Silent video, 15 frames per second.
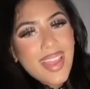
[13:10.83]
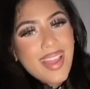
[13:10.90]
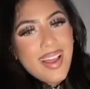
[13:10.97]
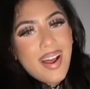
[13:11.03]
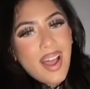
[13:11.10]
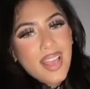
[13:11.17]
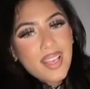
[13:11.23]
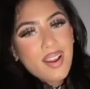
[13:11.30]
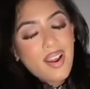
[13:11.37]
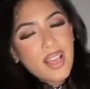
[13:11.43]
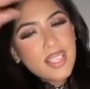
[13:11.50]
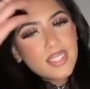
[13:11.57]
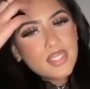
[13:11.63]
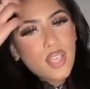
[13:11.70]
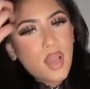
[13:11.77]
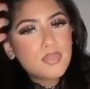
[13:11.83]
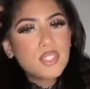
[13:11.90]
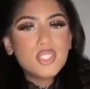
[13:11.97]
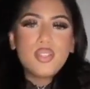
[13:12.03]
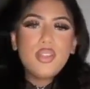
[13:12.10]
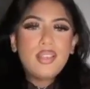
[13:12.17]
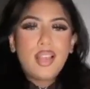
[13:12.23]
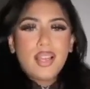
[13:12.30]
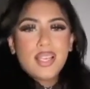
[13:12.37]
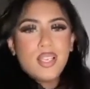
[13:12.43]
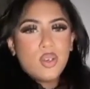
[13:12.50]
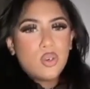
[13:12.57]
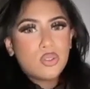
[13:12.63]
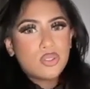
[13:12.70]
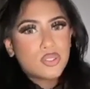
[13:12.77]
Hi guys, so I'm just doing like a
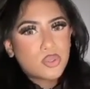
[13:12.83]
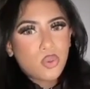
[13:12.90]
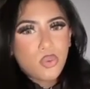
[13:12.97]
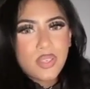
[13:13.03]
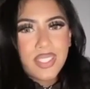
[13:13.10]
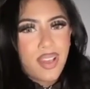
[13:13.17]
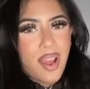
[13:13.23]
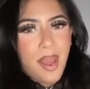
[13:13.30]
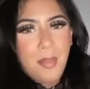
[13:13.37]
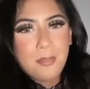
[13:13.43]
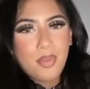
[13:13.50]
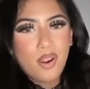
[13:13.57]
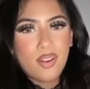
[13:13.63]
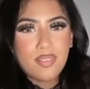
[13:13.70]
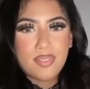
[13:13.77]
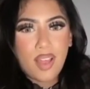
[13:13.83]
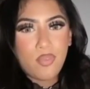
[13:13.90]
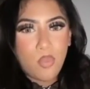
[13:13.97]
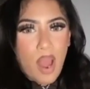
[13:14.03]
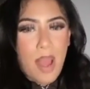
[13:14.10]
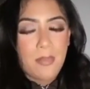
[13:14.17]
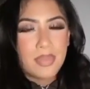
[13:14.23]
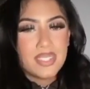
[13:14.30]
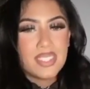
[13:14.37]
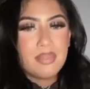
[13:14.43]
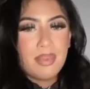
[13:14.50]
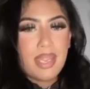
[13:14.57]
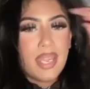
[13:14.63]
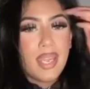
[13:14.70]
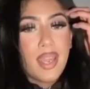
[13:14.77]
little story time of like what happened to
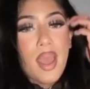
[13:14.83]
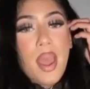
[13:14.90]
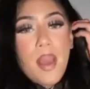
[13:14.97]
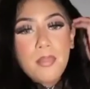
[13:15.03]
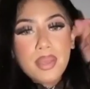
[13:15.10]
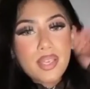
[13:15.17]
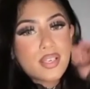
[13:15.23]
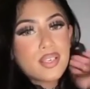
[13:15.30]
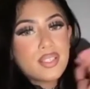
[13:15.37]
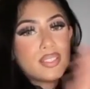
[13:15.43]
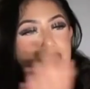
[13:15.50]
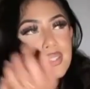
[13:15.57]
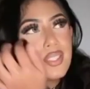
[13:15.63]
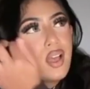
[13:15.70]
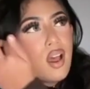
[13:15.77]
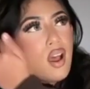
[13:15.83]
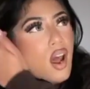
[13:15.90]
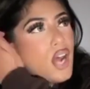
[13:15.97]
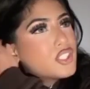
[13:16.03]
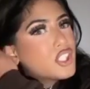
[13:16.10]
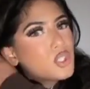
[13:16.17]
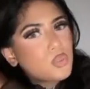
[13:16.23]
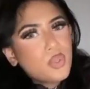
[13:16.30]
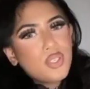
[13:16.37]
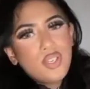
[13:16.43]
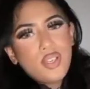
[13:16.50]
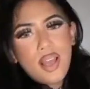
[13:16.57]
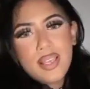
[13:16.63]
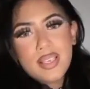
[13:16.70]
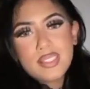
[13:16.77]
me, because I just want to
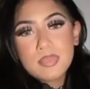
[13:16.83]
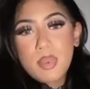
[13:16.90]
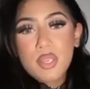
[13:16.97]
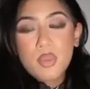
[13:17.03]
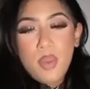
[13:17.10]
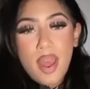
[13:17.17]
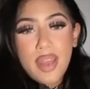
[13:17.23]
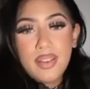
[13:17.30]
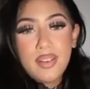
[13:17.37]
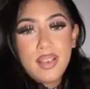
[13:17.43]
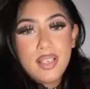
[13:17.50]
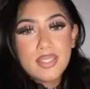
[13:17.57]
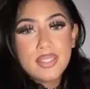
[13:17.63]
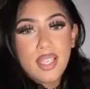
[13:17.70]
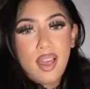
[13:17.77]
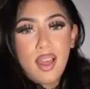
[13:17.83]
like spread awareness